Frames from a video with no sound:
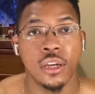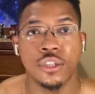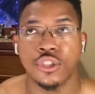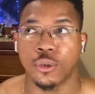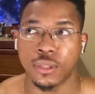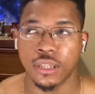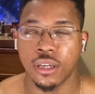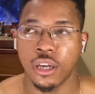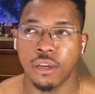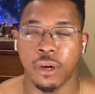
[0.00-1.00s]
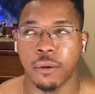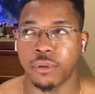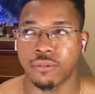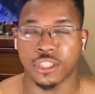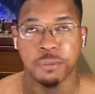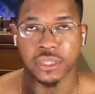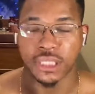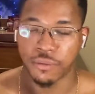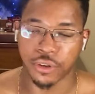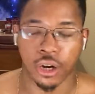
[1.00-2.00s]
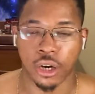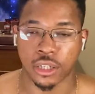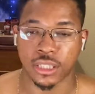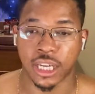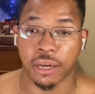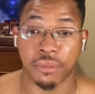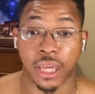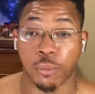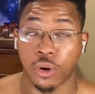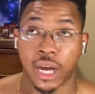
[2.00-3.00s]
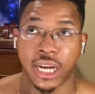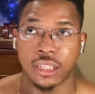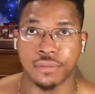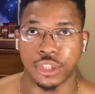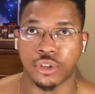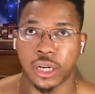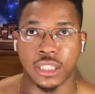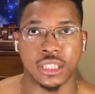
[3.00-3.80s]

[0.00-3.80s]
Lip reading: So seeing him uplift a specific archetype that we're actively trying to